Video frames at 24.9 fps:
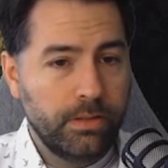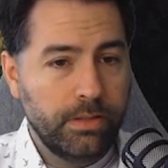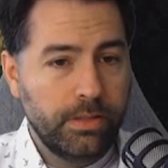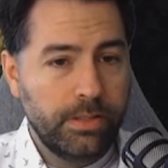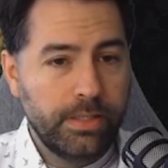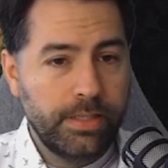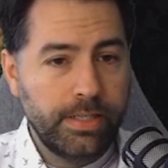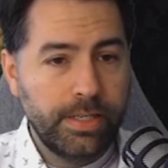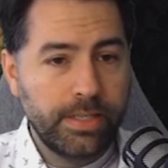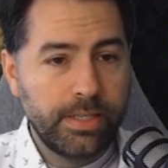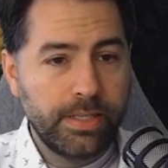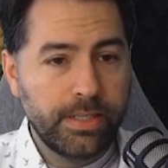
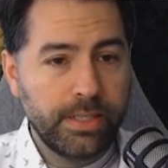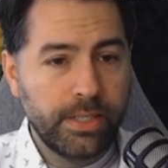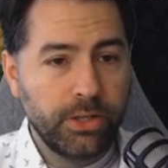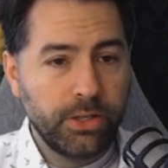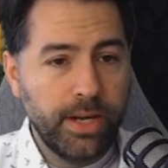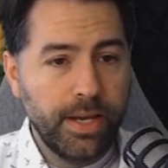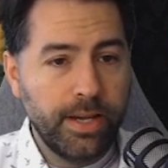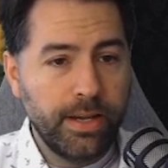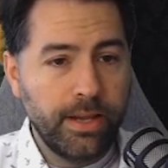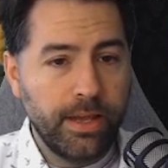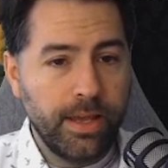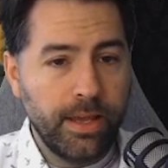six isn't
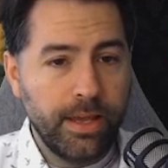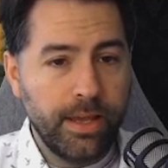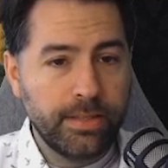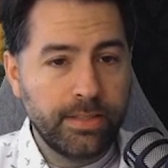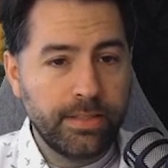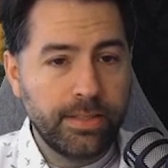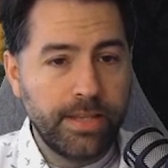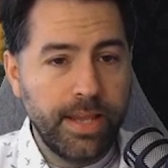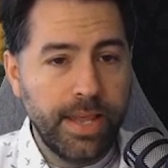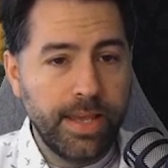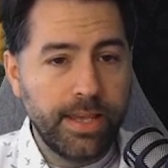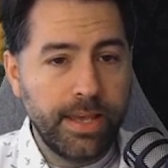great.
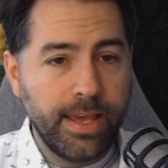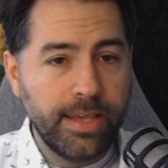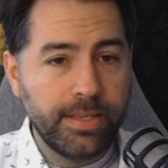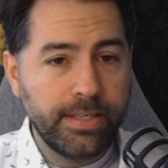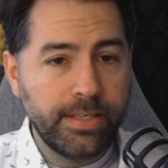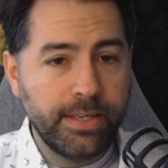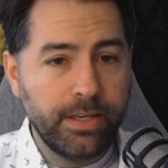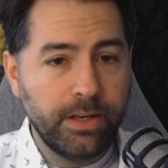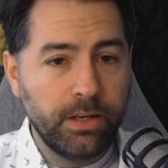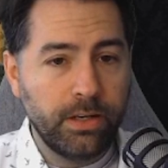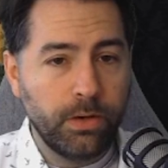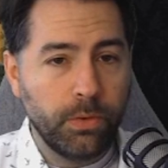Uh, snake
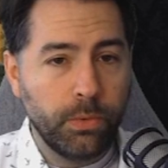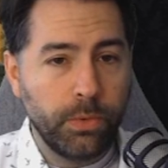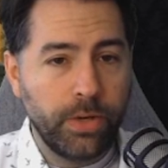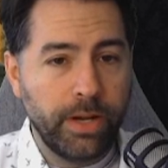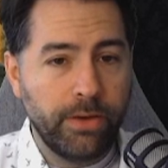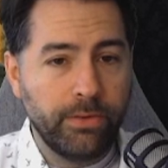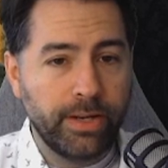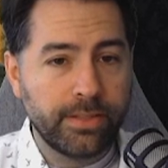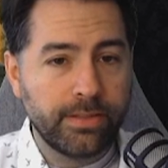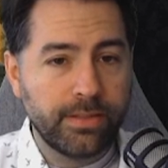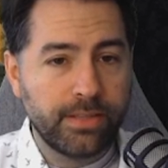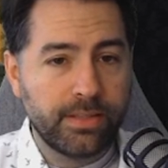Eyes here, or
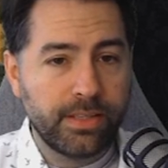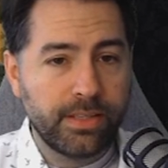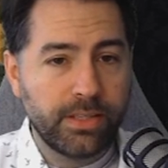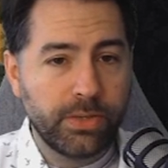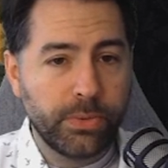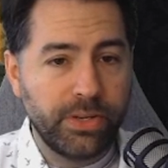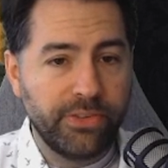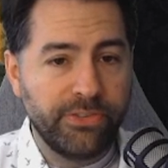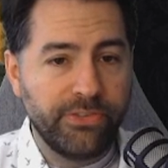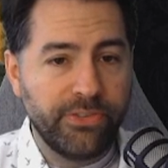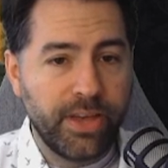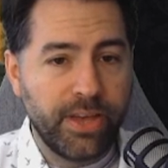whatever gets us to
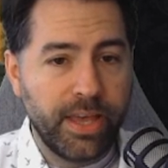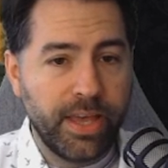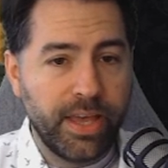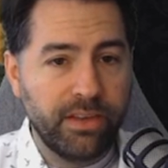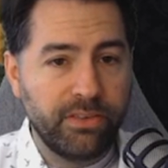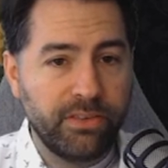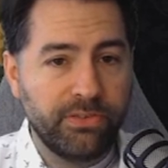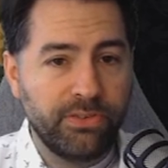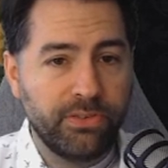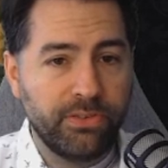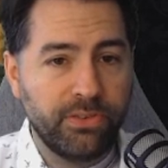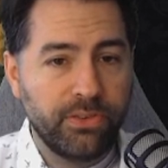
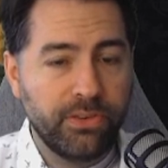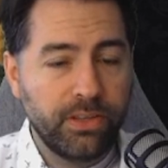25.